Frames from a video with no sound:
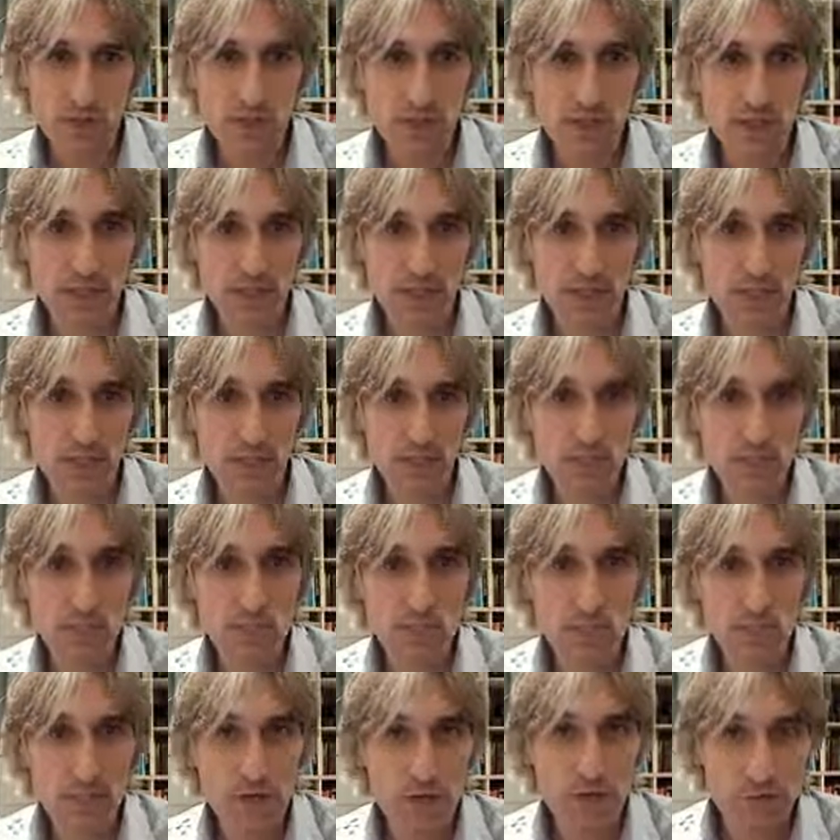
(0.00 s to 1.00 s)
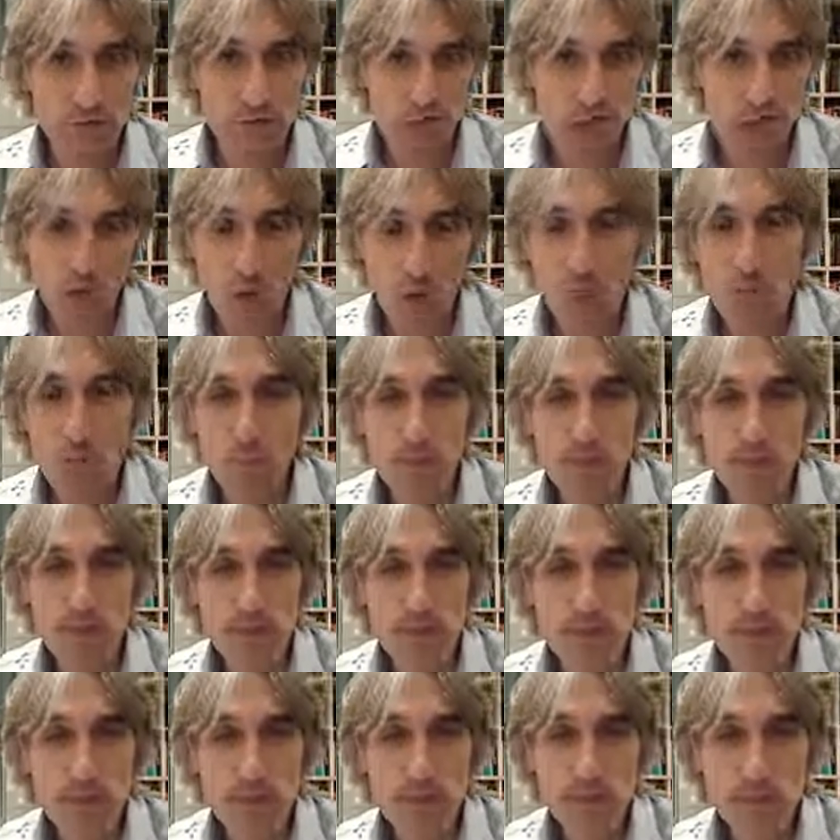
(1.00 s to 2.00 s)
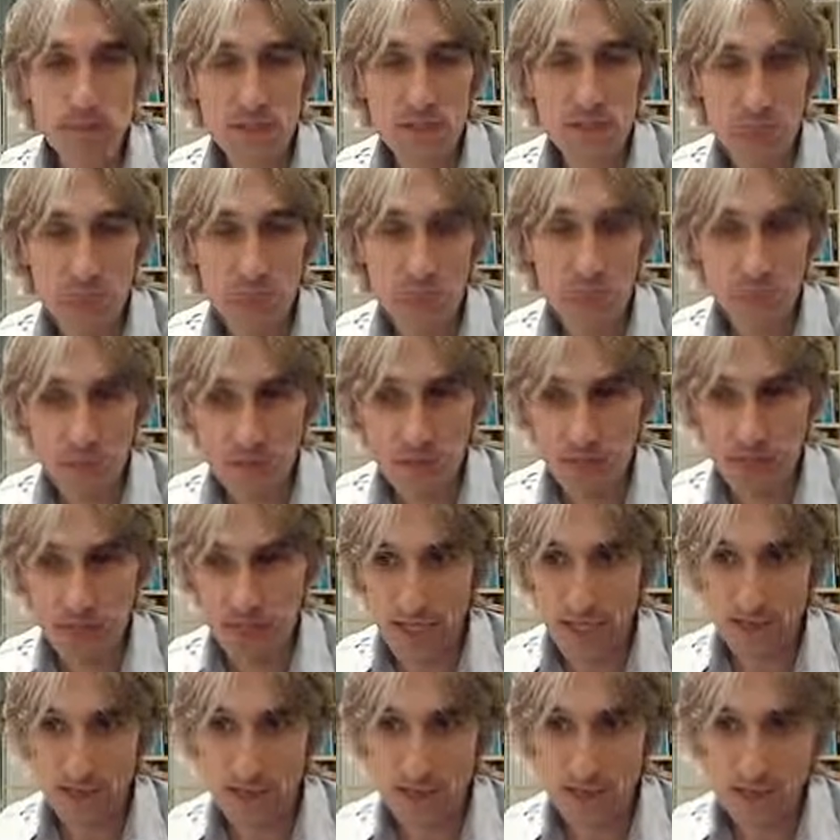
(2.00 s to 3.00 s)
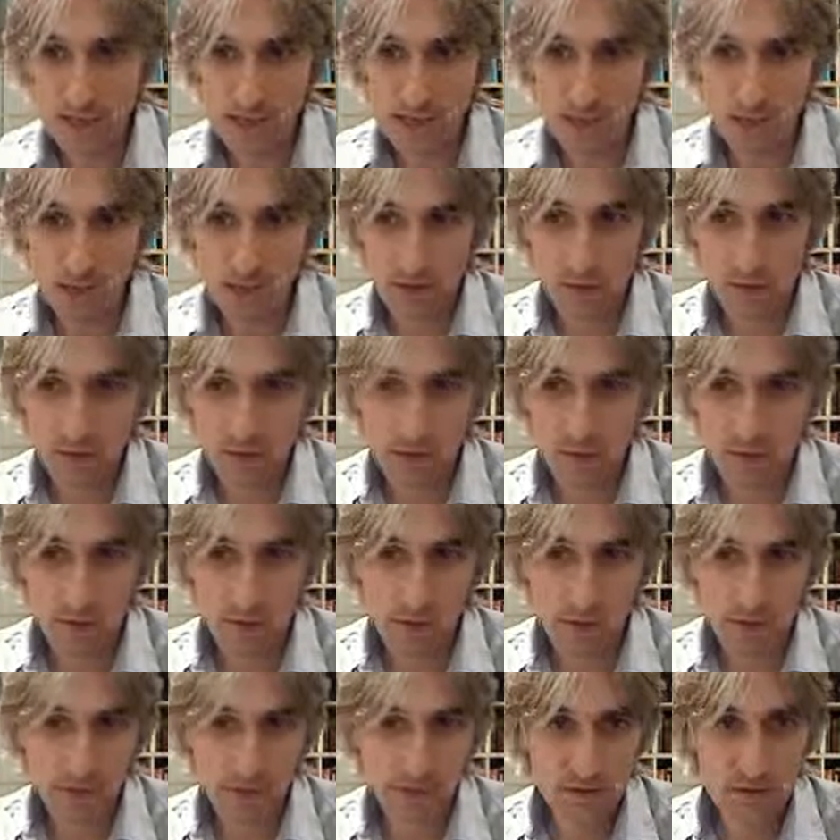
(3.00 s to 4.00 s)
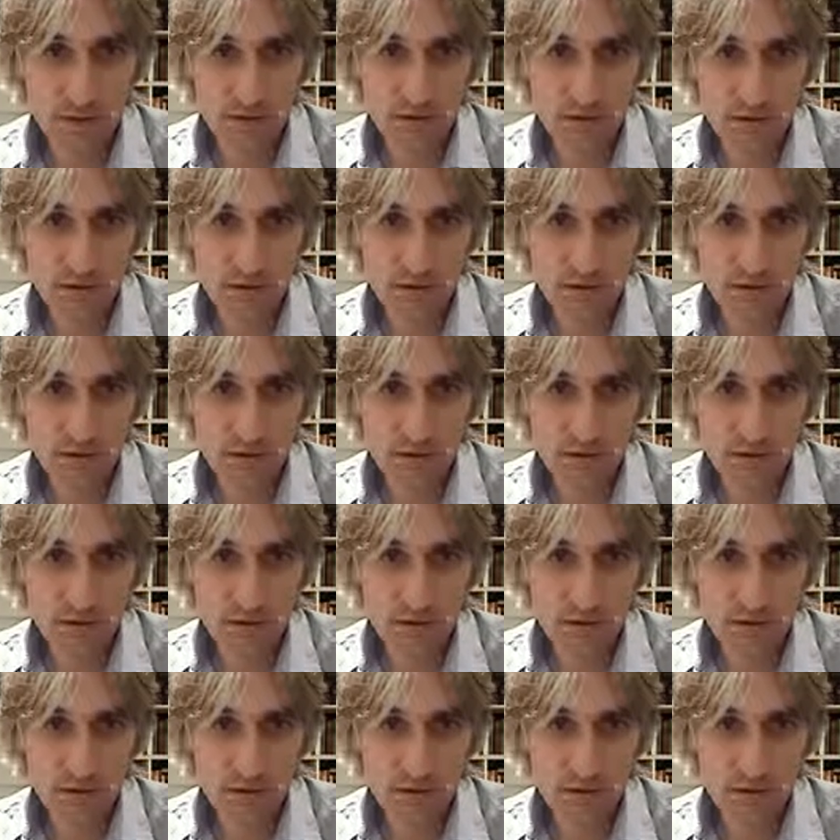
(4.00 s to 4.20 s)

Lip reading: is really a poor piece sitting on a6, so Carlsen